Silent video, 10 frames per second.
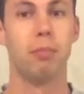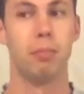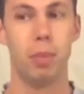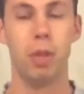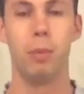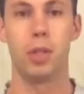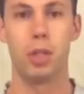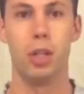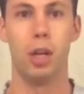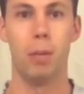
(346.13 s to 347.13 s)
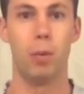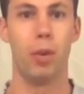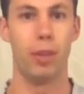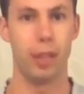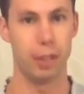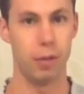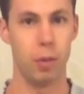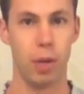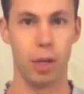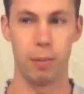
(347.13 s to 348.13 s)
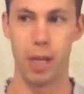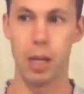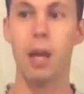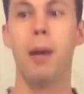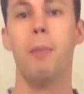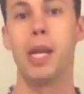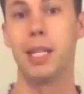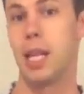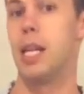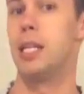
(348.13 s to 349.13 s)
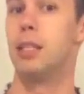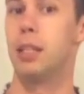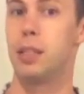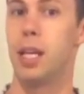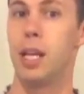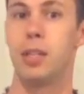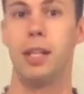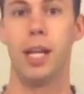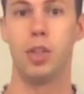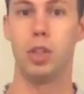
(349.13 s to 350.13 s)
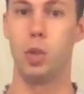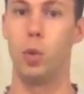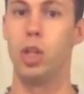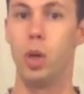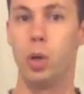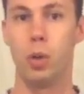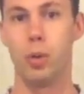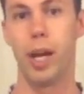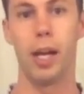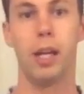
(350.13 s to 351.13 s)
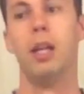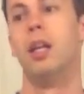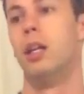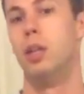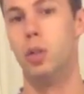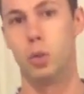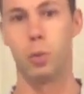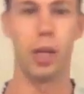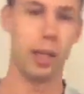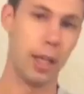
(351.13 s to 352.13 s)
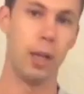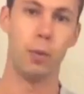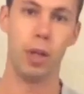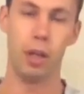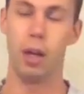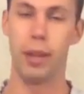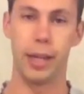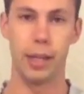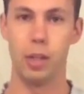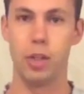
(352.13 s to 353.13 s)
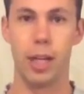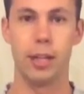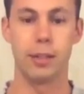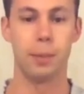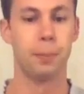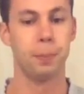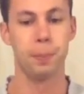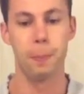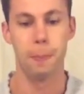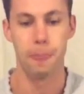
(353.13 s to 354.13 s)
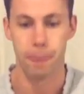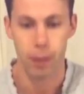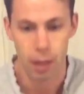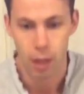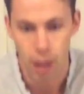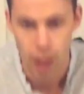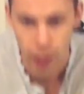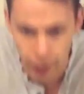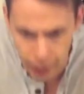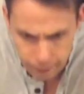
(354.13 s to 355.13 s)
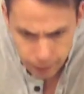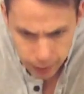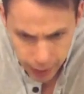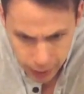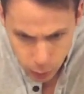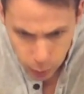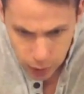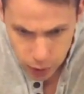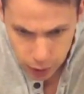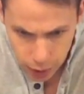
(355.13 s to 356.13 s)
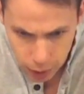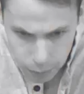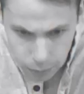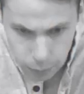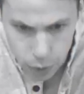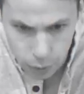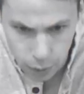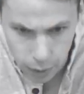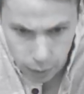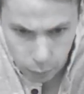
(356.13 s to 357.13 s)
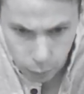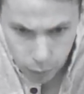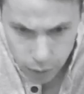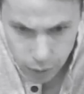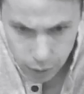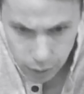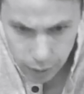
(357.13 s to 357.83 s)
pretty much the number one thing if you want to maintain success and not just do a yo-yo diet, lose weight, gain weight, all that kind of jazz. All right, last question comes from Sean. What is a good